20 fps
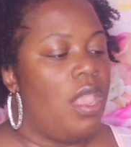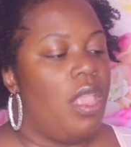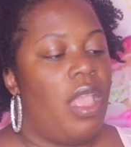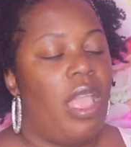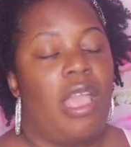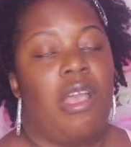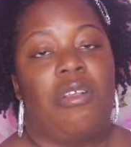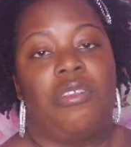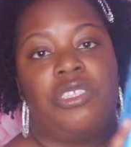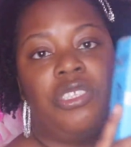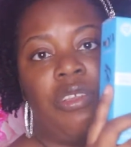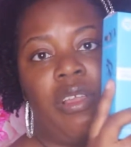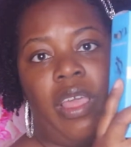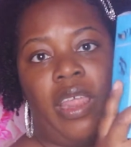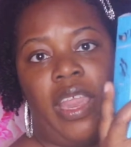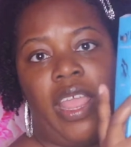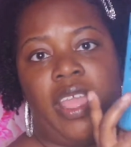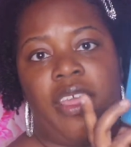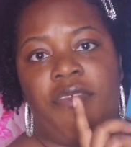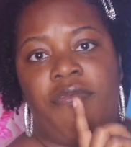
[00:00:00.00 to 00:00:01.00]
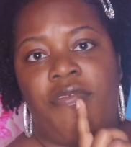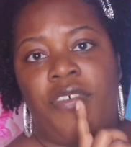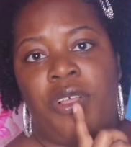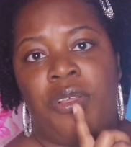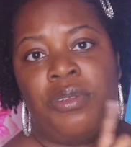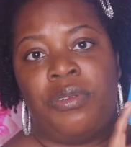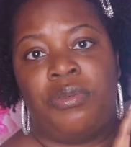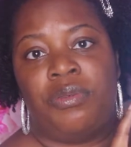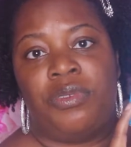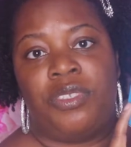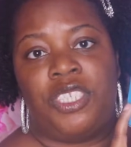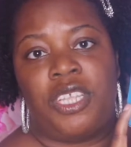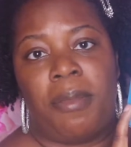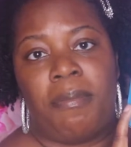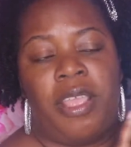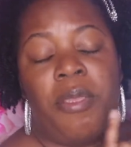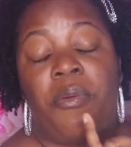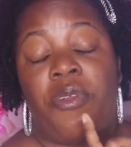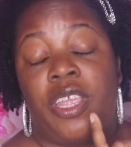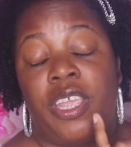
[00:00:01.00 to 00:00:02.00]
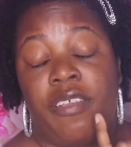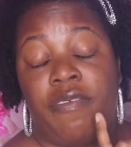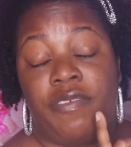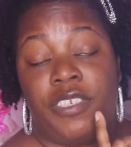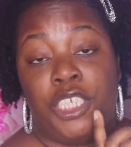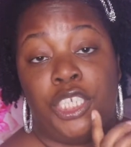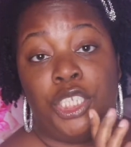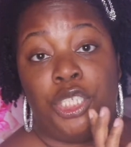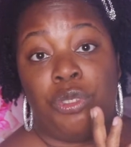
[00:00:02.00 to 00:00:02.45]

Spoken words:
I also got headphones. They were gifted